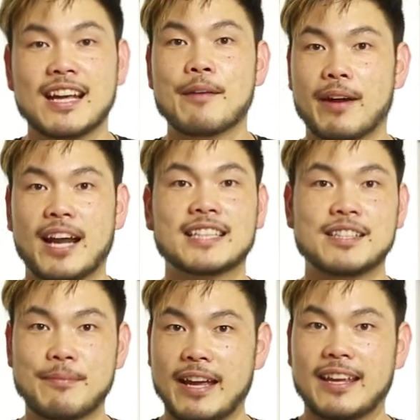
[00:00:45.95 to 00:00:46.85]
but actually
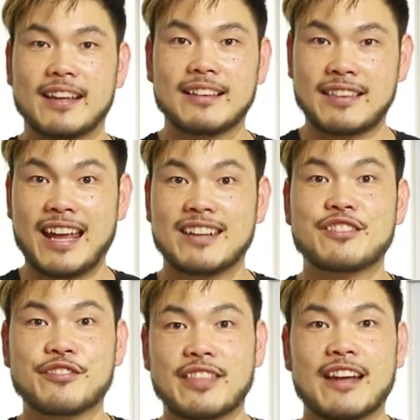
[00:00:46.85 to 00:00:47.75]
making tens
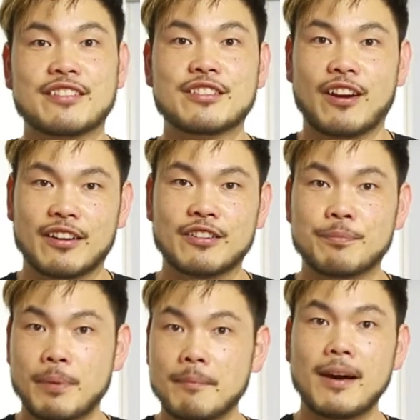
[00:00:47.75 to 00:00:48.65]
of thousands of dollars
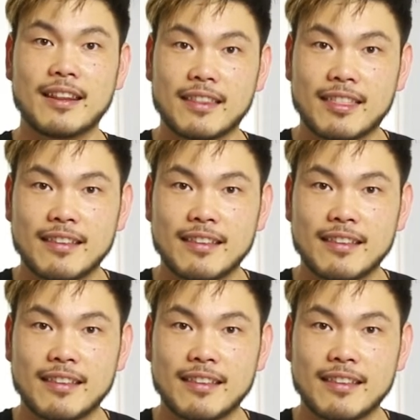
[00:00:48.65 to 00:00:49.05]
per month.